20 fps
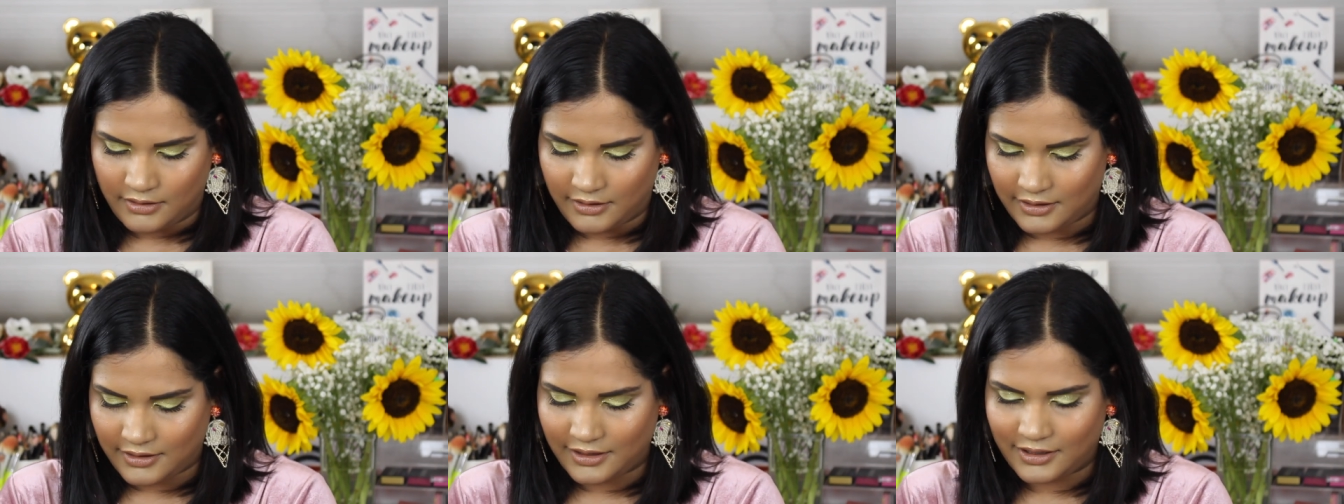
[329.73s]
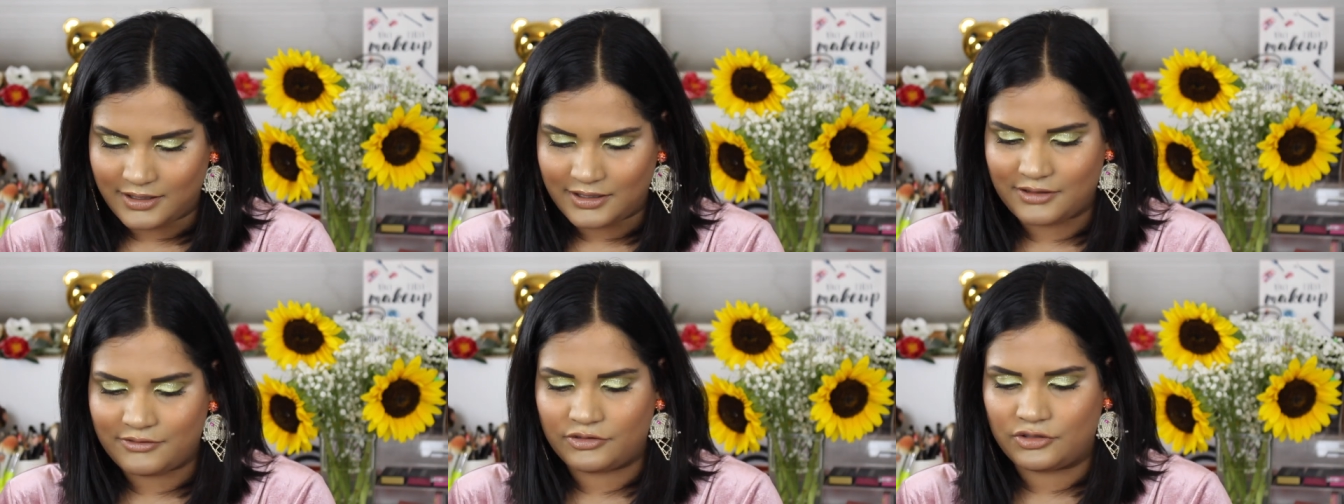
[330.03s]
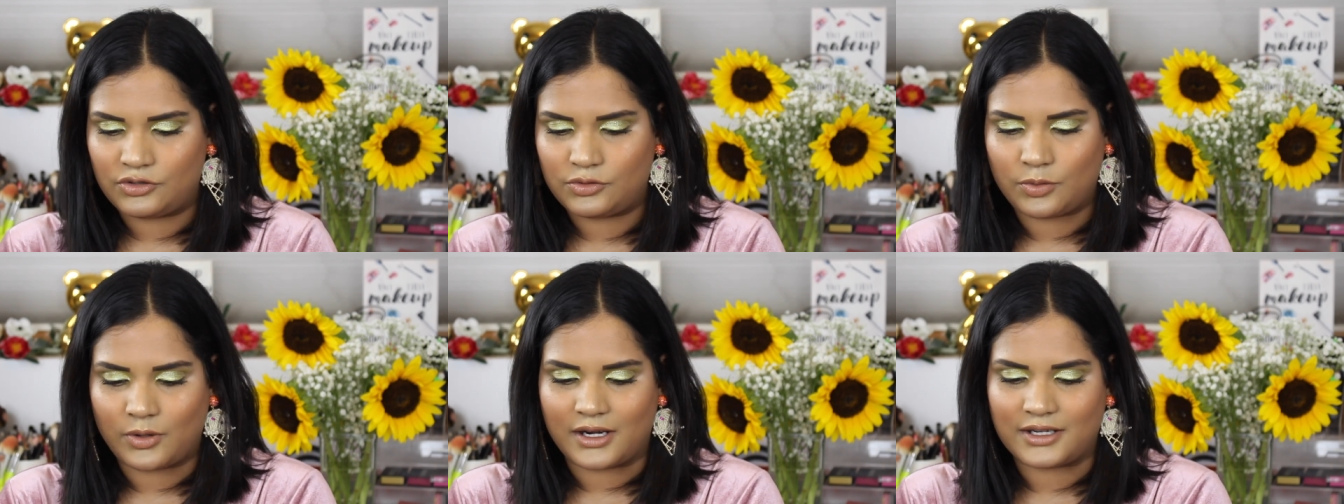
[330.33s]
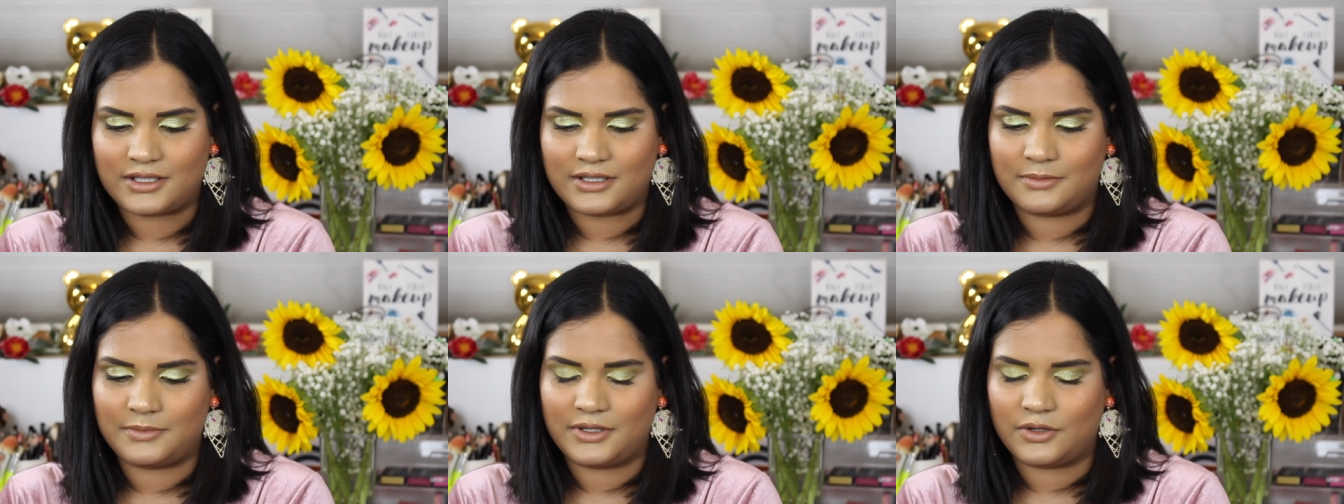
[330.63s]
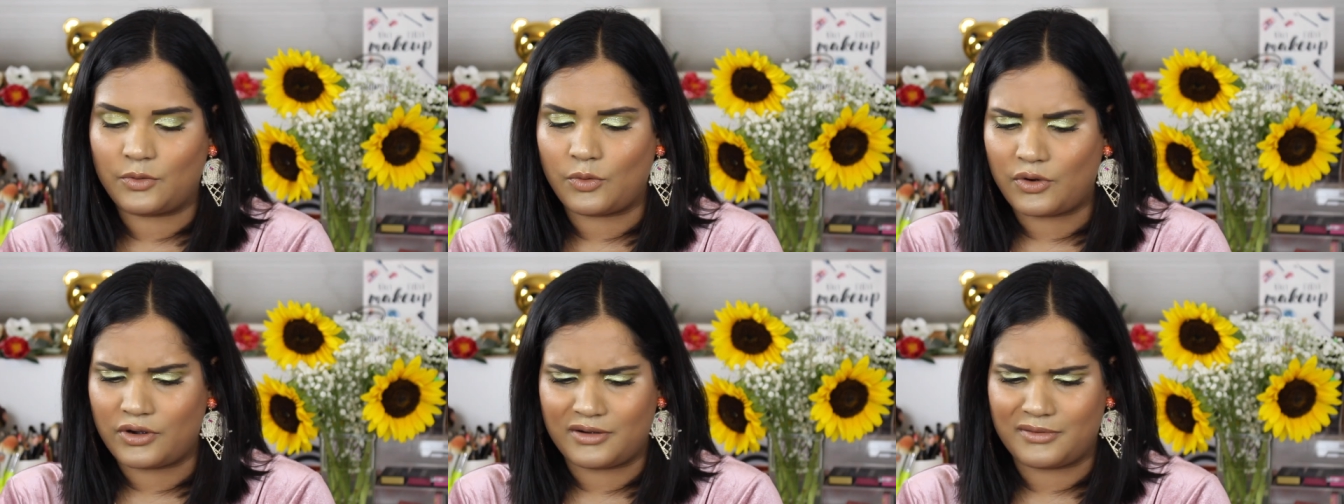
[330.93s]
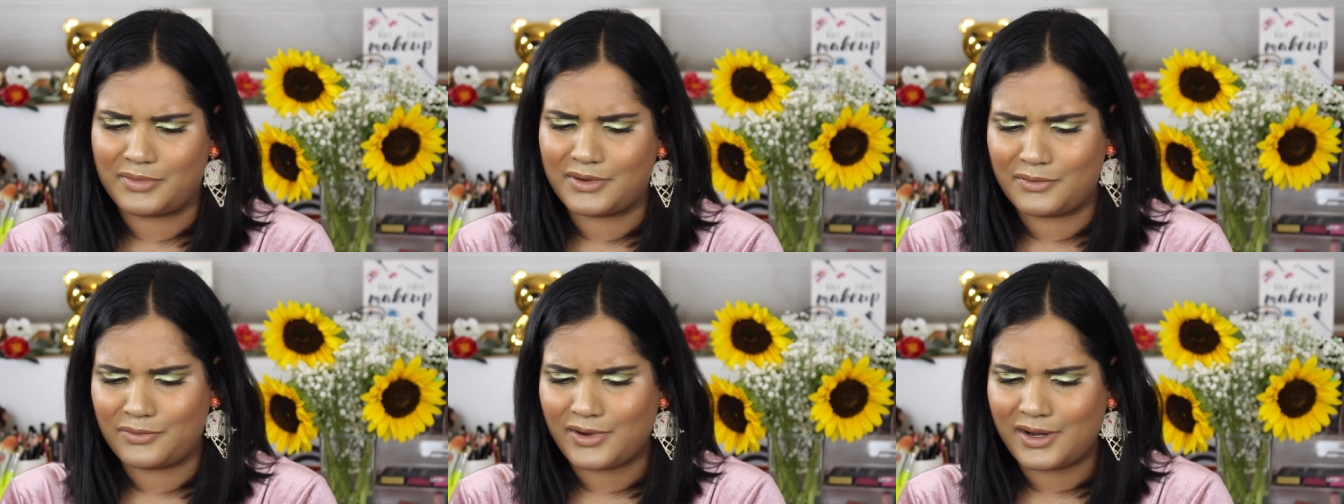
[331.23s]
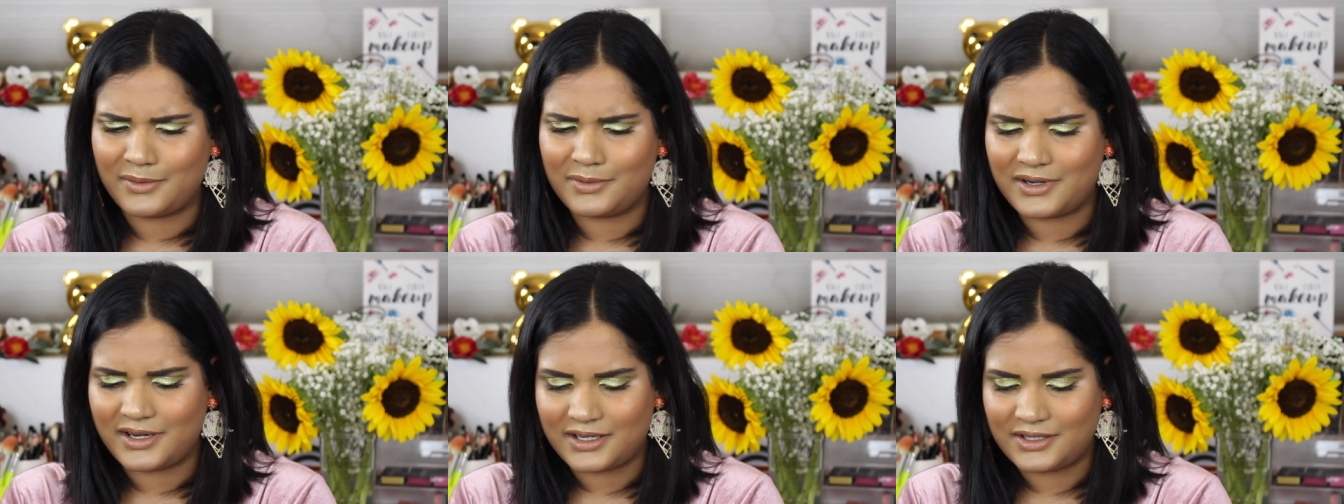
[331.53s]
And I could have swatched them in order, but
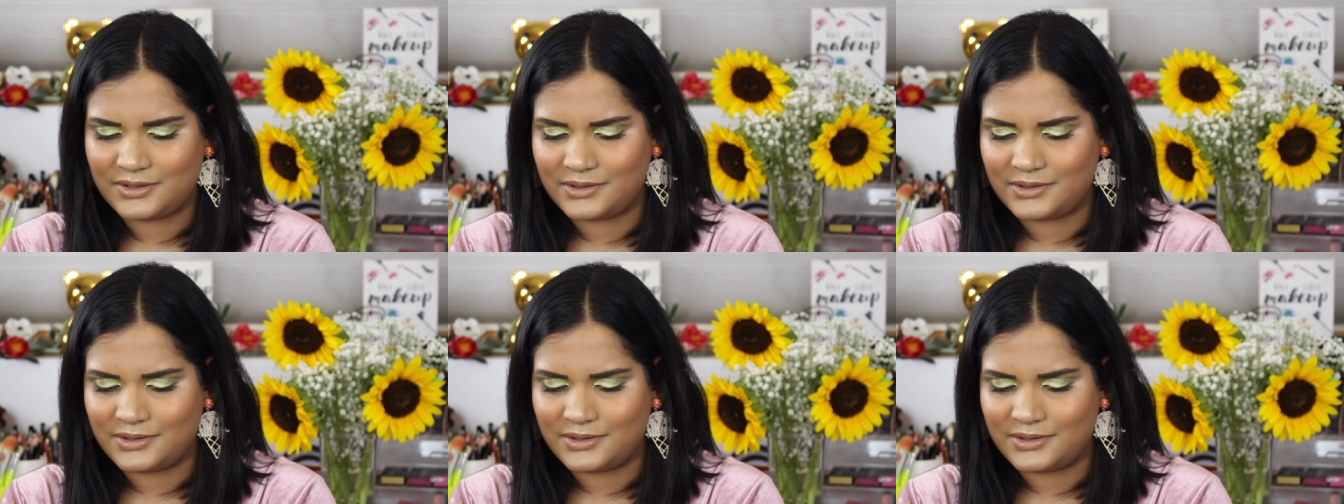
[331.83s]
why would I